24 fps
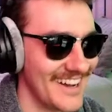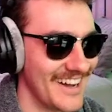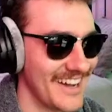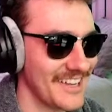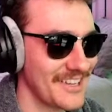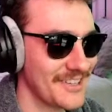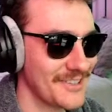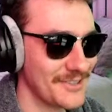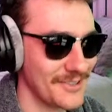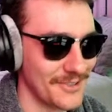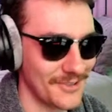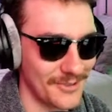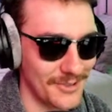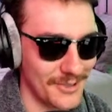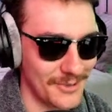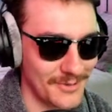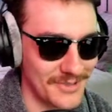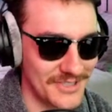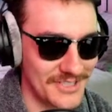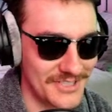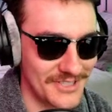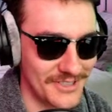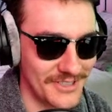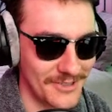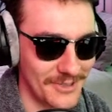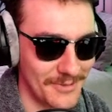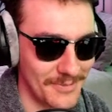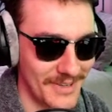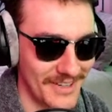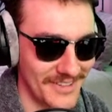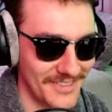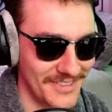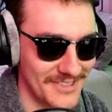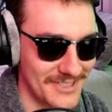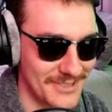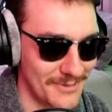I clearly was stoked
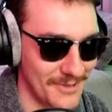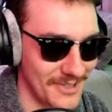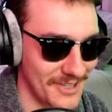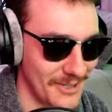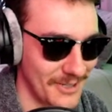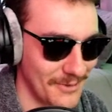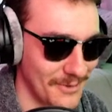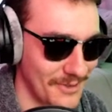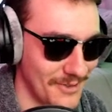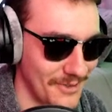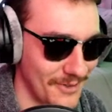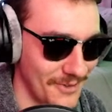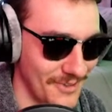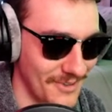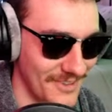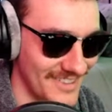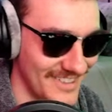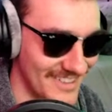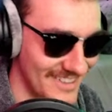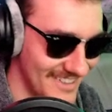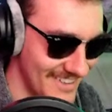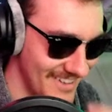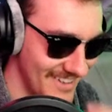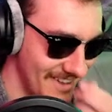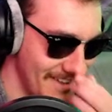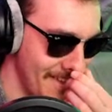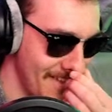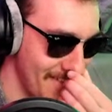about this when I recorded it.